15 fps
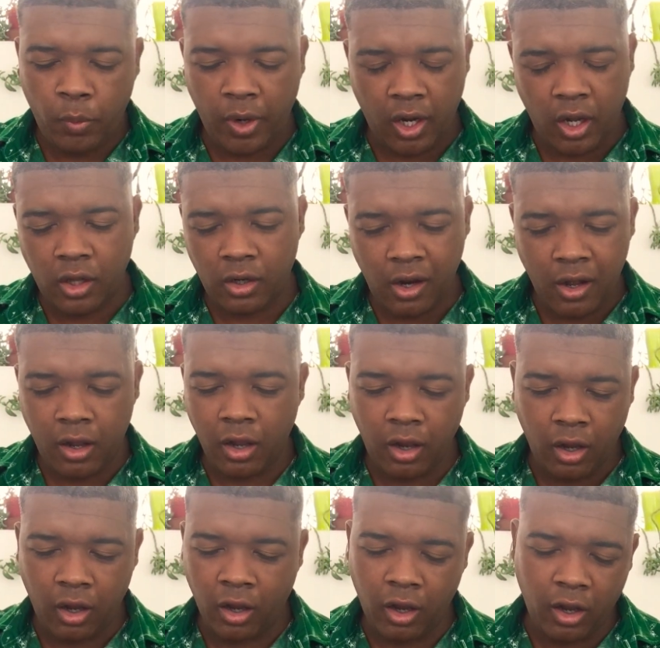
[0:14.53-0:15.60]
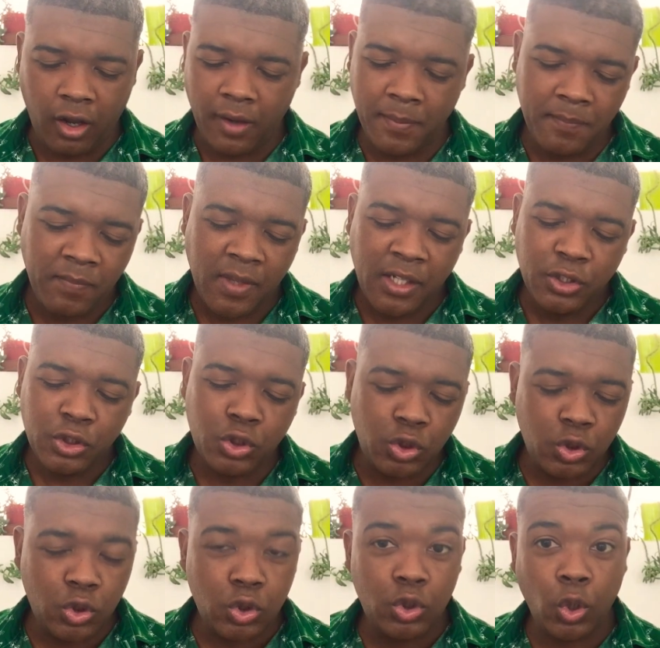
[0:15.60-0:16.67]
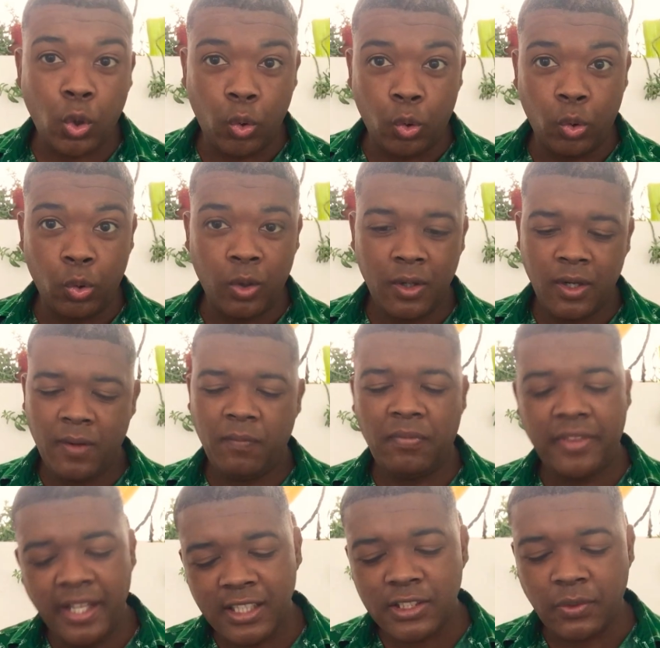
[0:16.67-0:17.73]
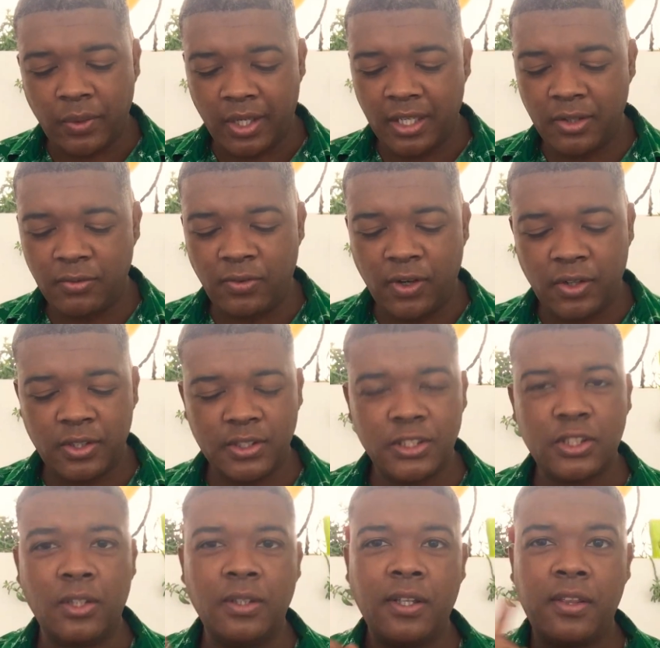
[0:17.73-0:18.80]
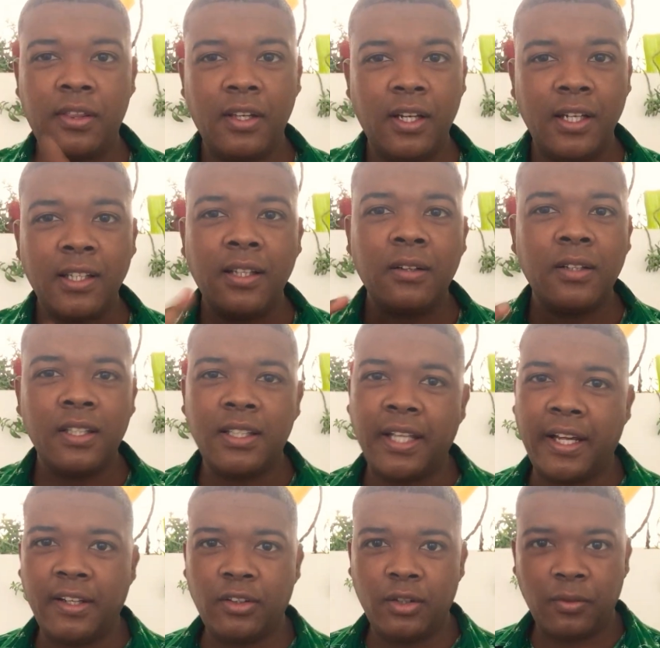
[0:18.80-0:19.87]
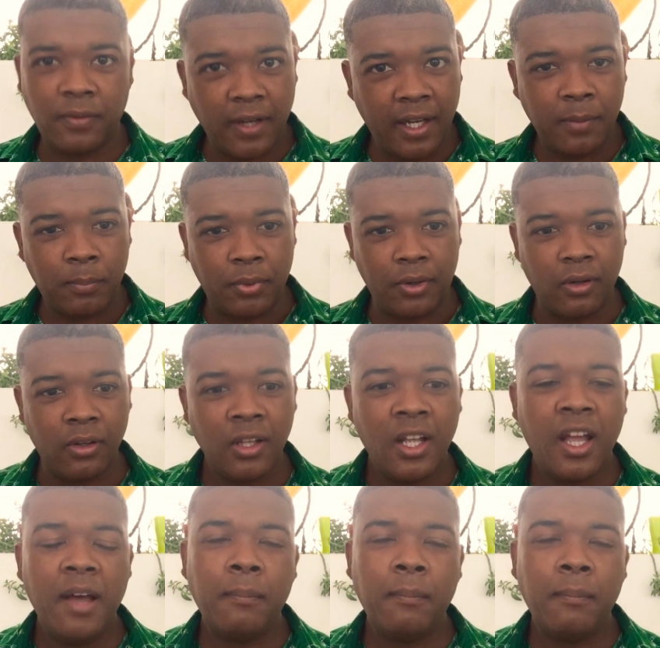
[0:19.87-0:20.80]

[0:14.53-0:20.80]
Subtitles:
Welcome. So, this reading focuses on the 3rd till the 10th of April,